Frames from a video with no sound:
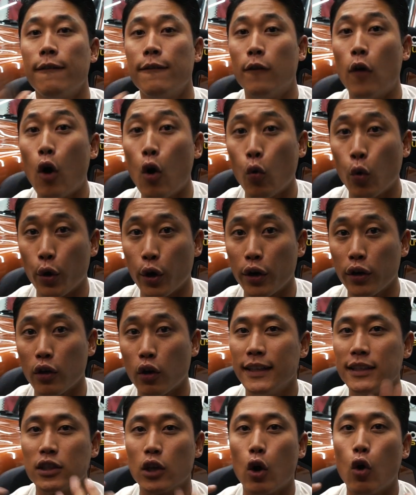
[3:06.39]
forward,
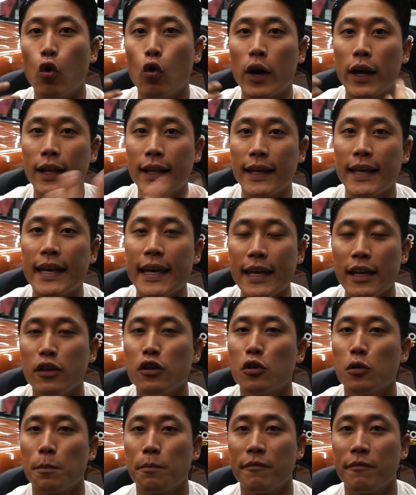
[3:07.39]
it's already in your